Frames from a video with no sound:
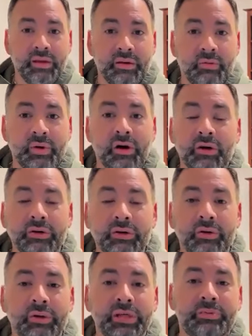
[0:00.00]
And we all
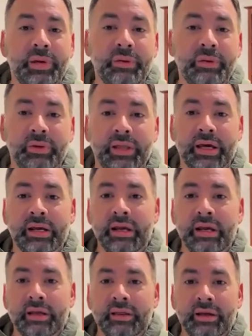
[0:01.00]
know these people that
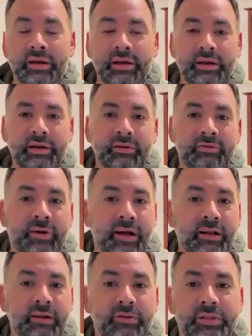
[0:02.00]
they either
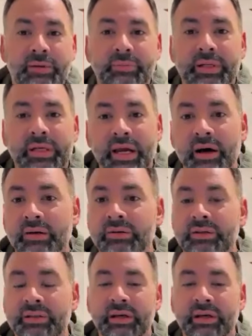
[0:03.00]
follow something else,